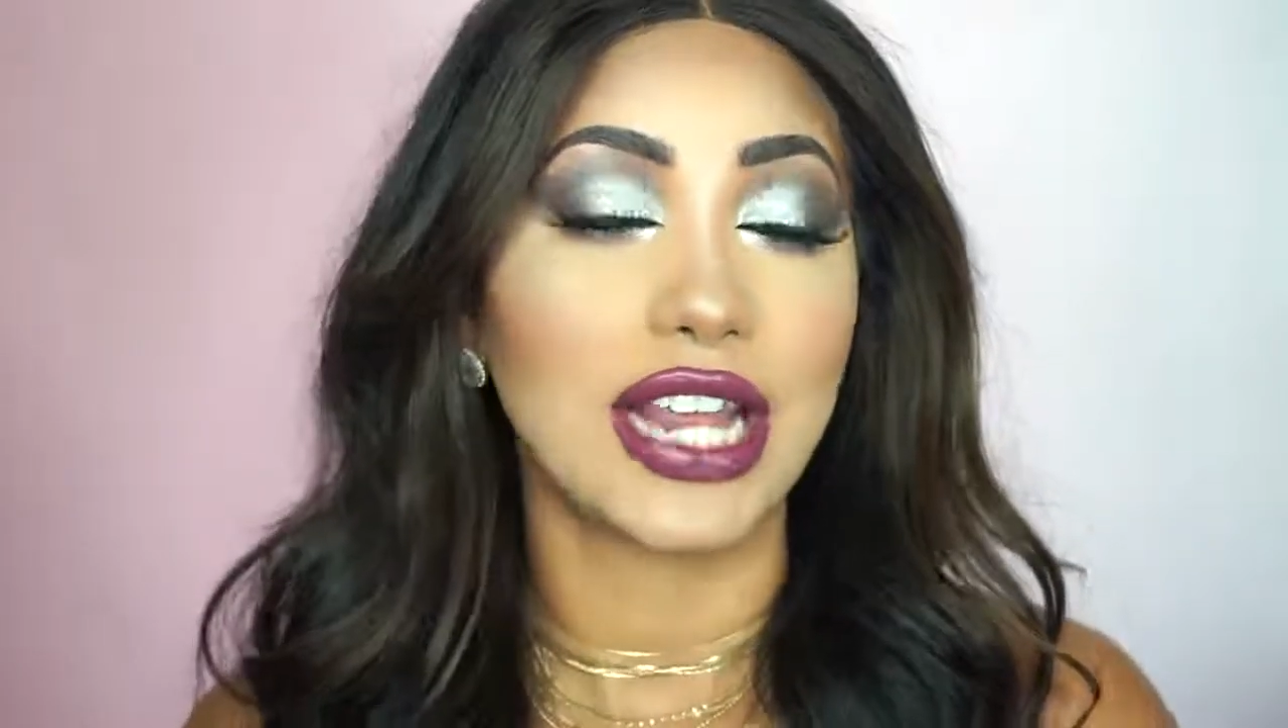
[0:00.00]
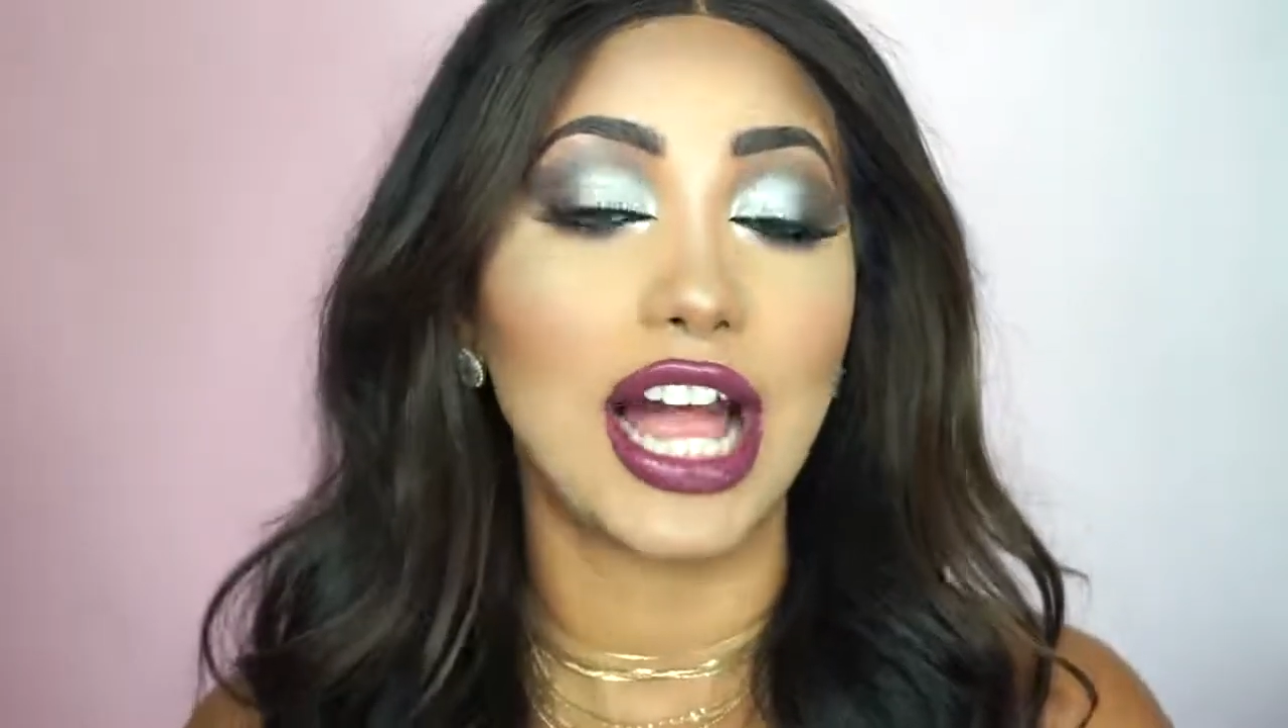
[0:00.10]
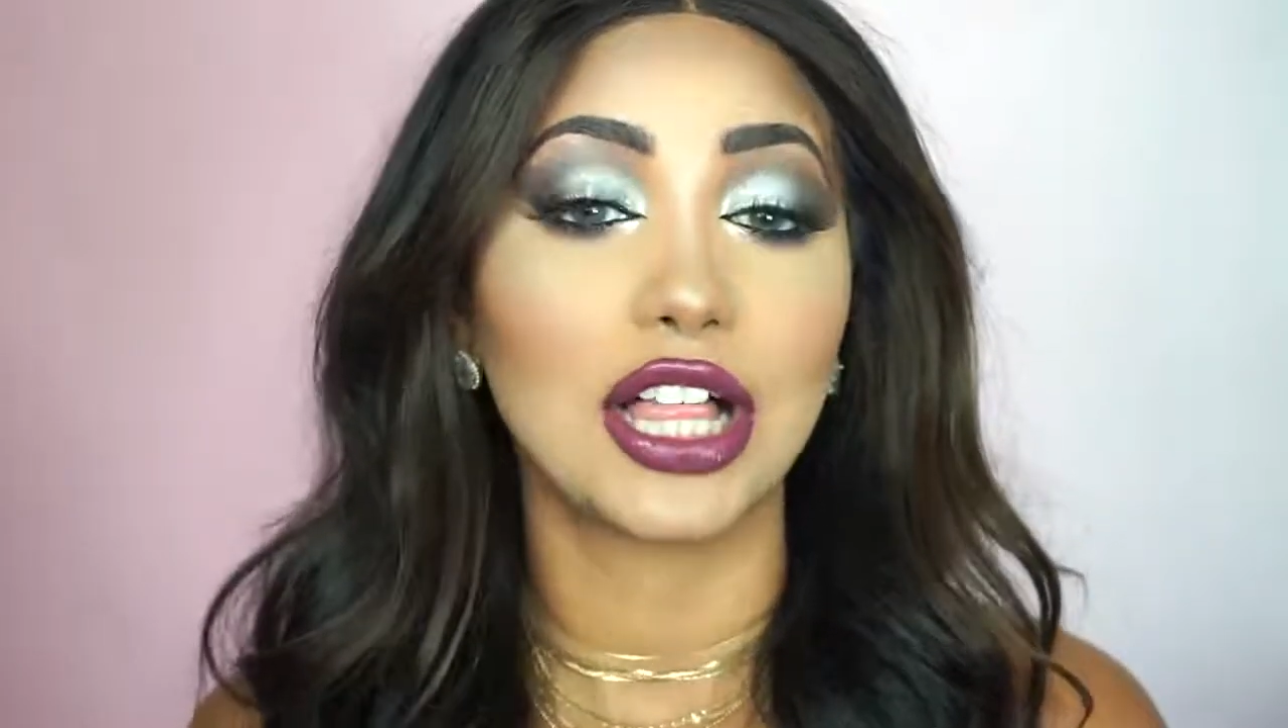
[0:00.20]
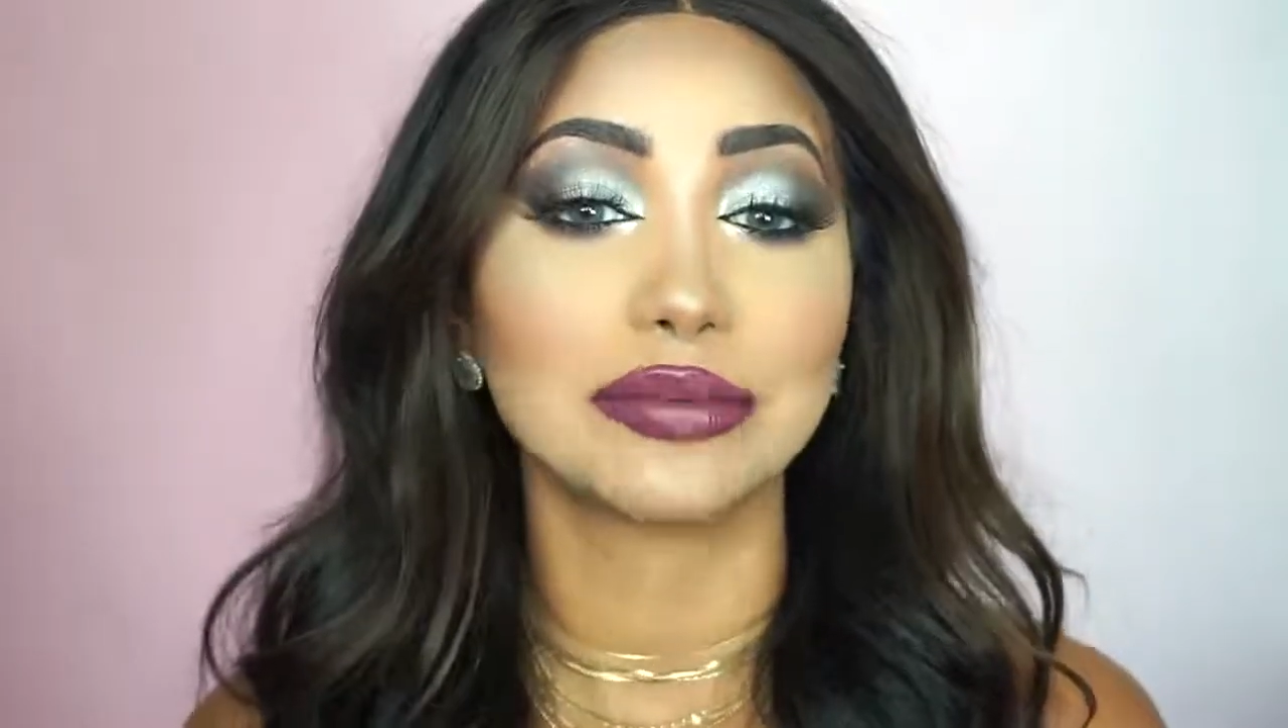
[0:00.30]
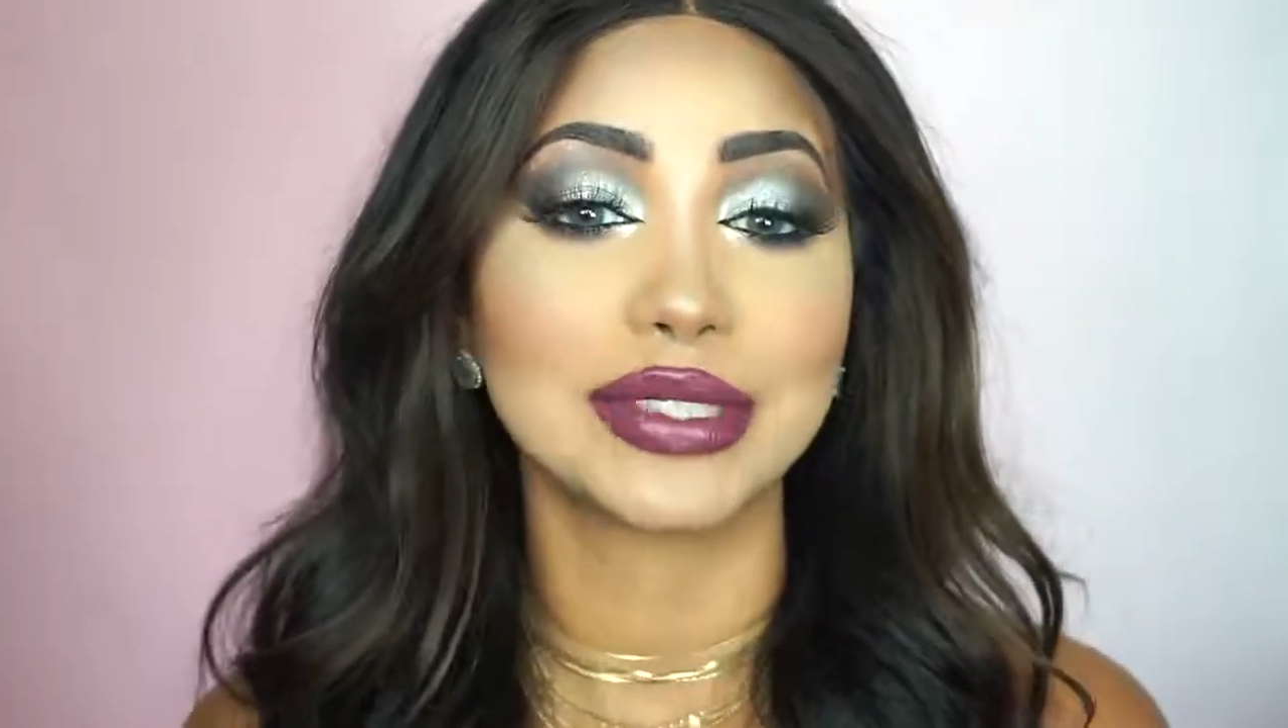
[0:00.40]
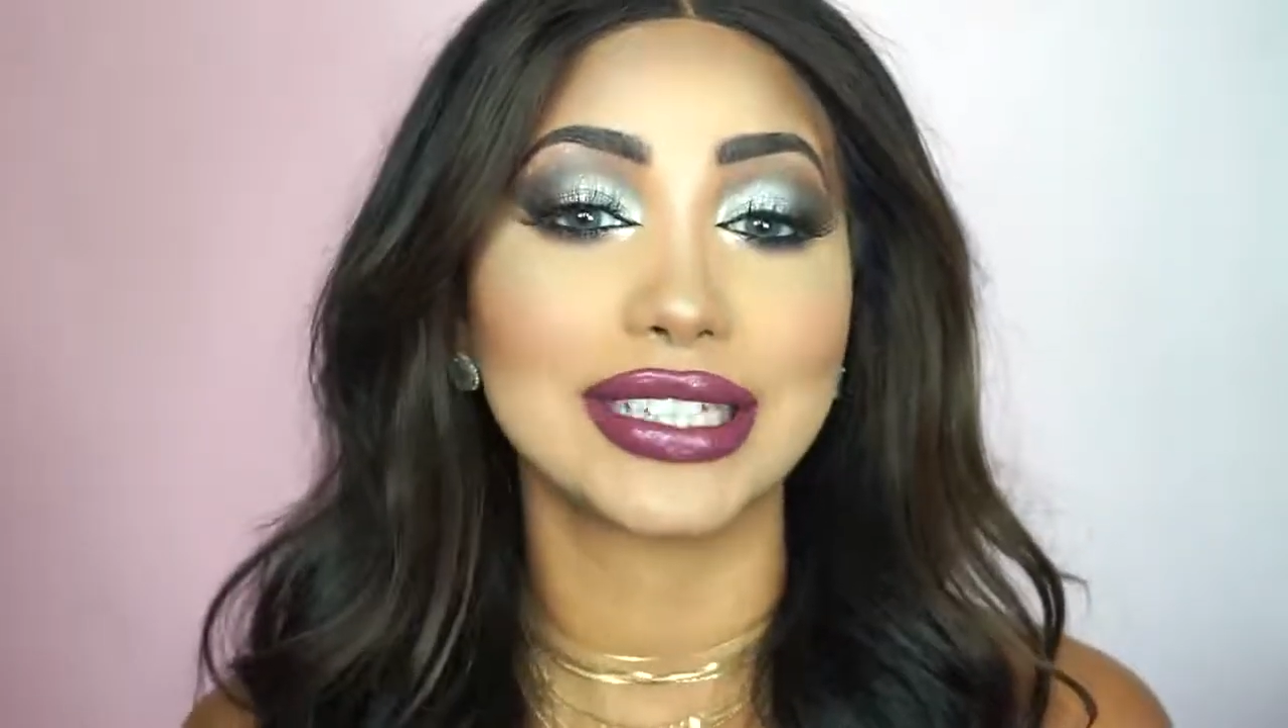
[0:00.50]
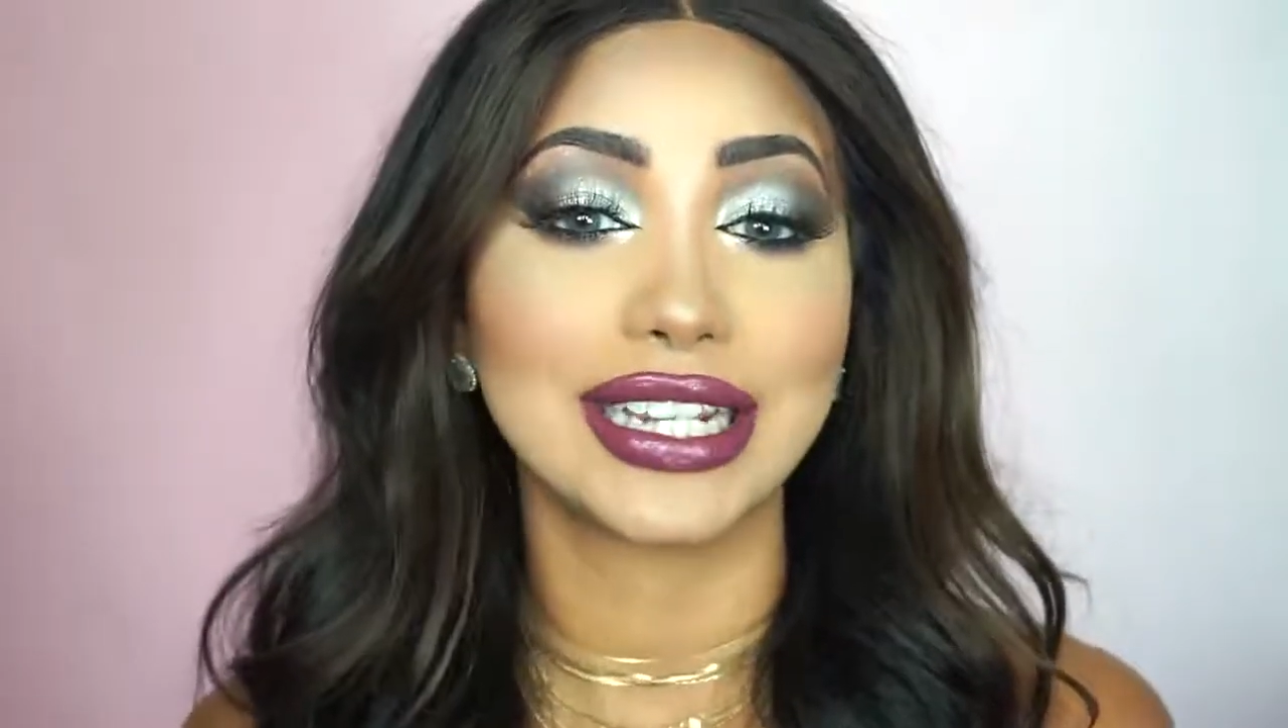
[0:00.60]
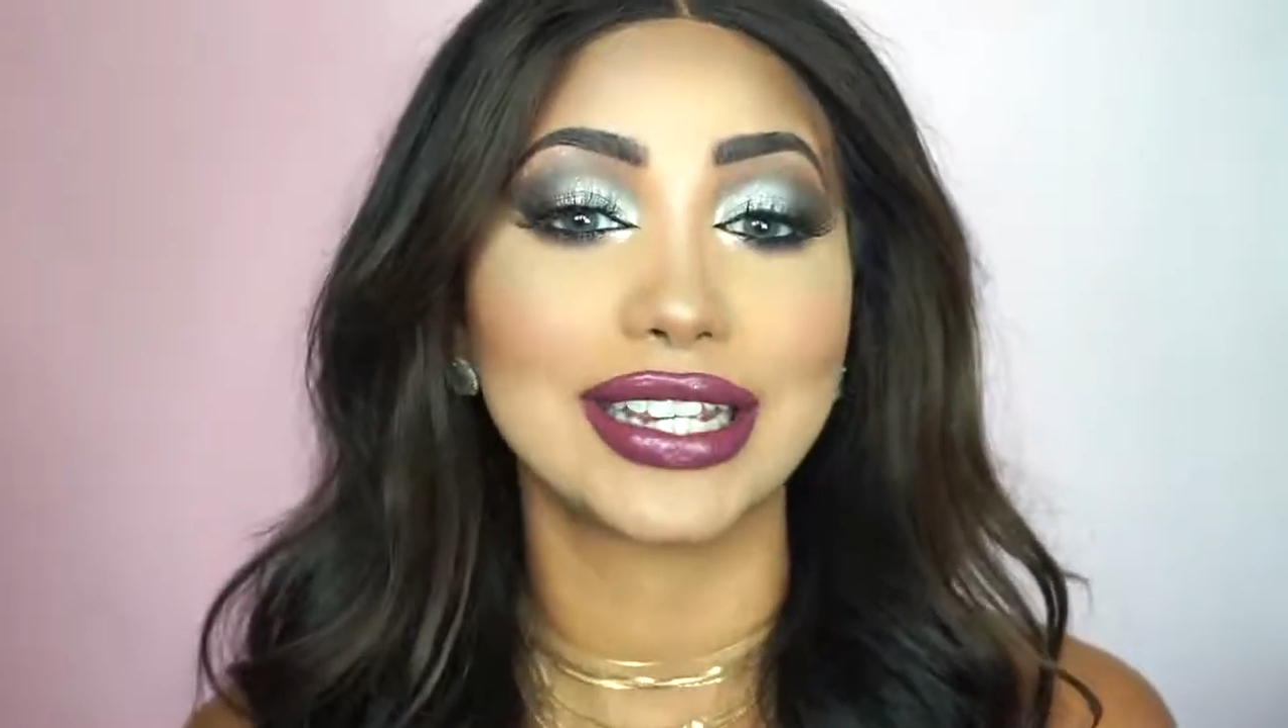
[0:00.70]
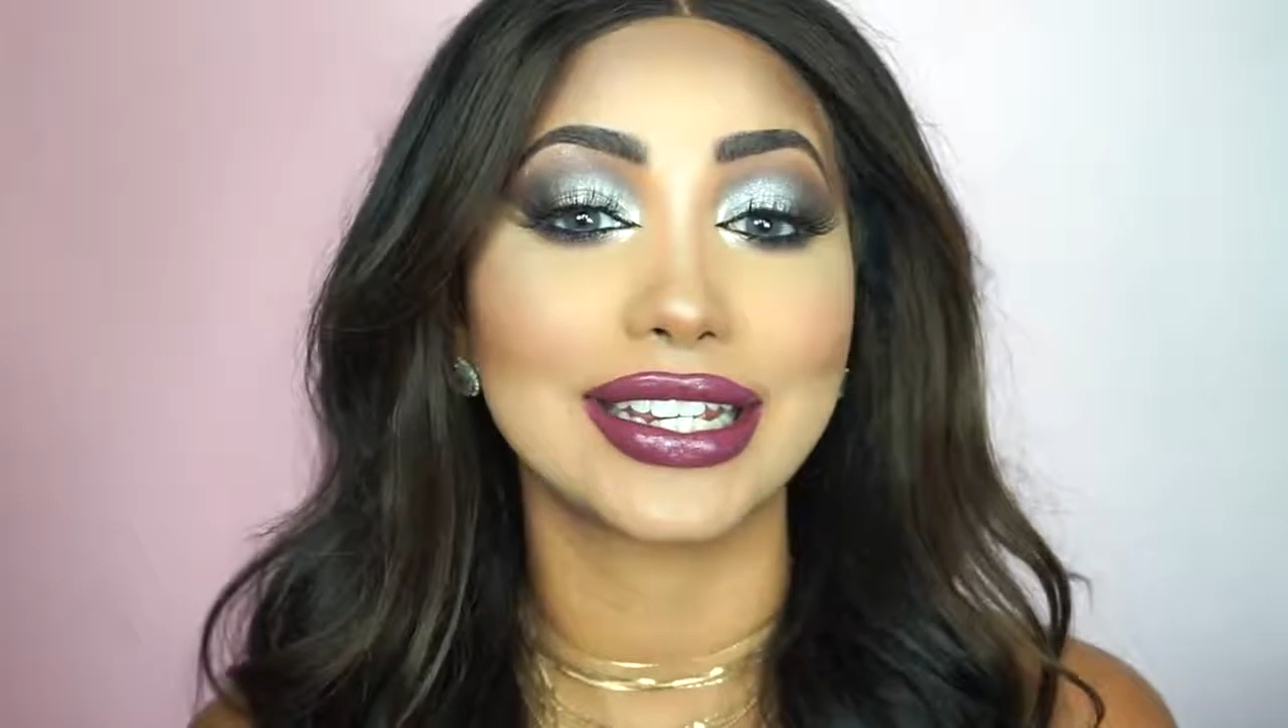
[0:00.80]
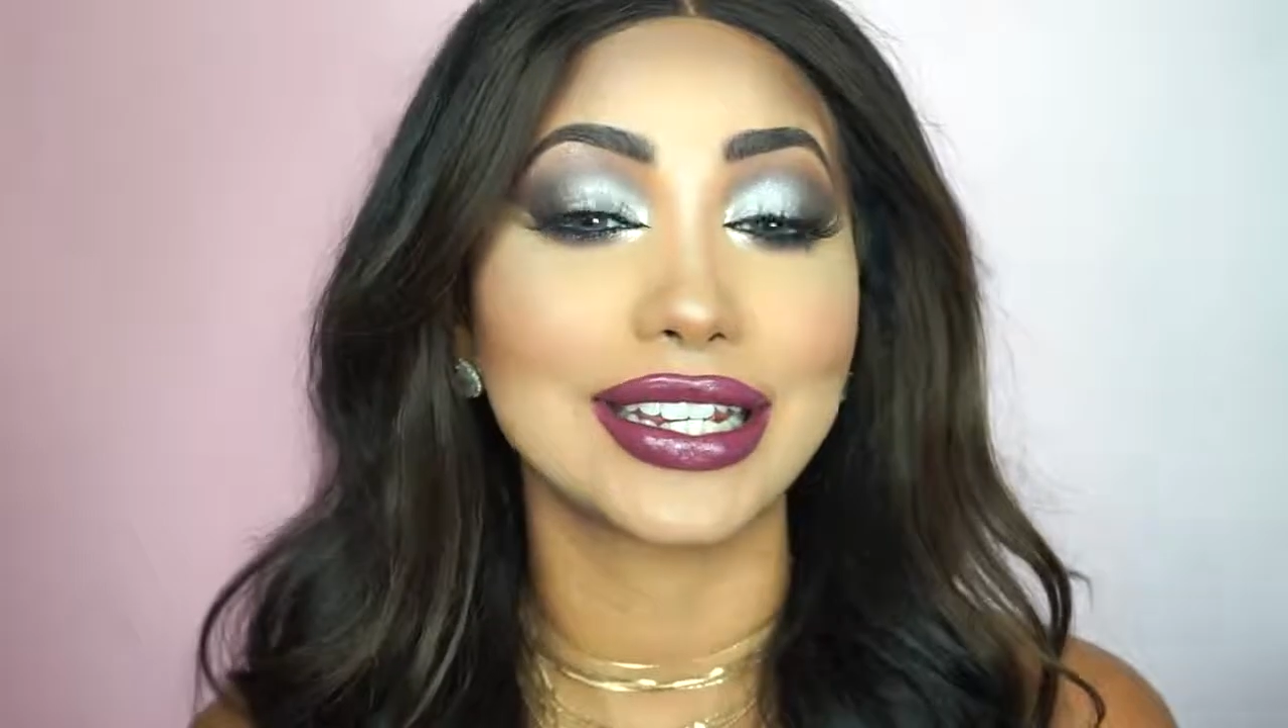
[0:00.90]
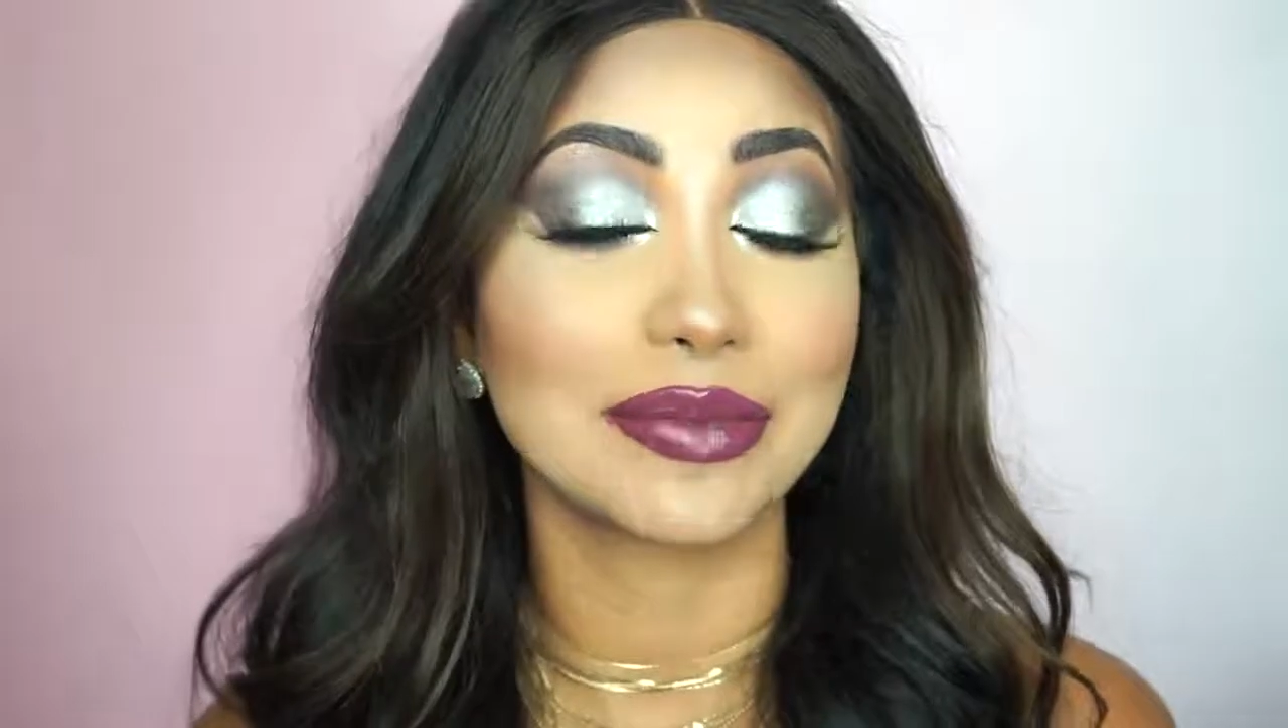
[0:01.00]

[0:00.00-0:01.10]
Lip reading: helped like